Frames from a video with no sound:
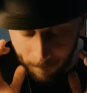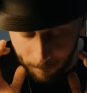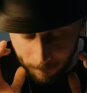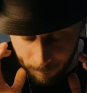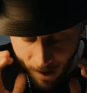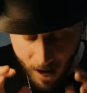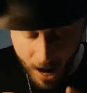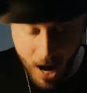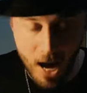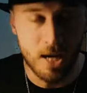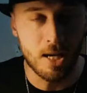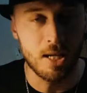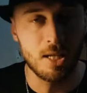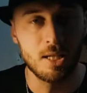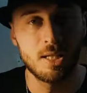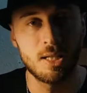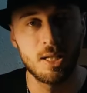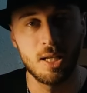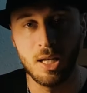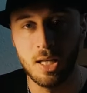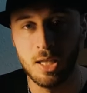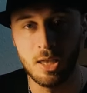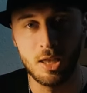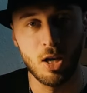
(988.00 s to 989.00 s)

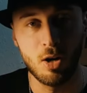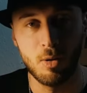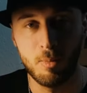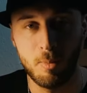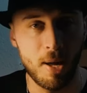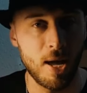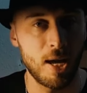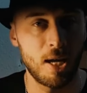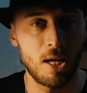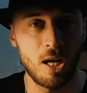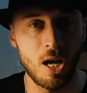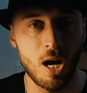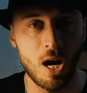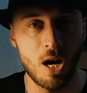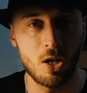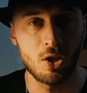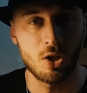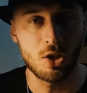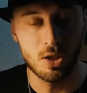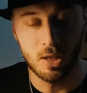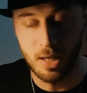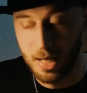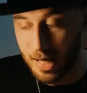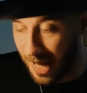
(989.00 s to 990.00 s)
bodies in their
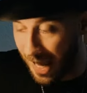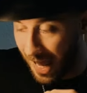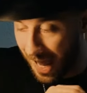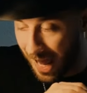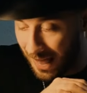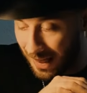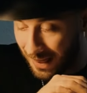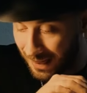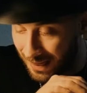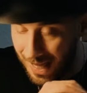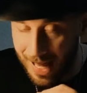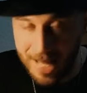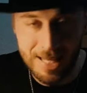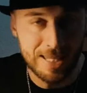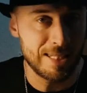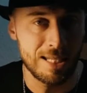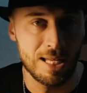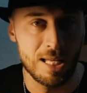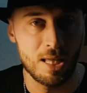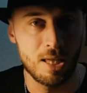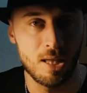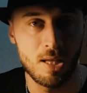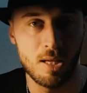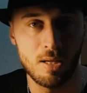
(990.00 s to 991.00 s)
backyards, and that's
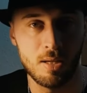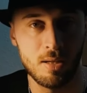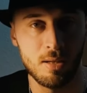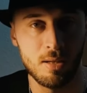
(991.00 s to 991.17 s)
it.